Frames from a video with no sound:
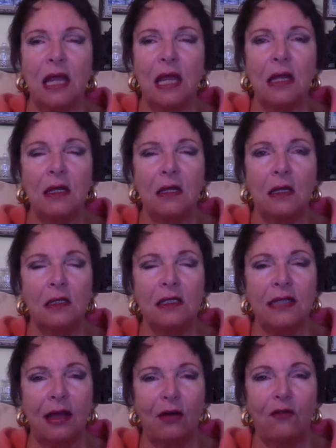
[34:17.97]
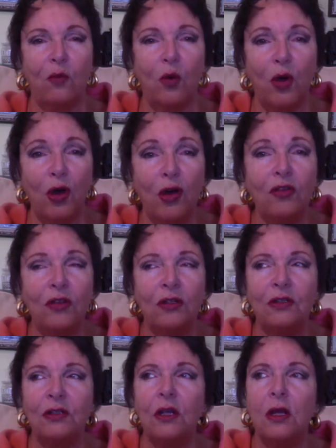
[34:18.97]
in self-worth,
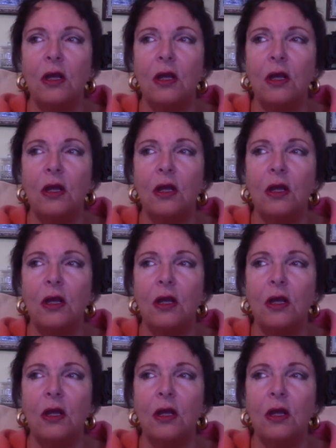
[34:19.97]
and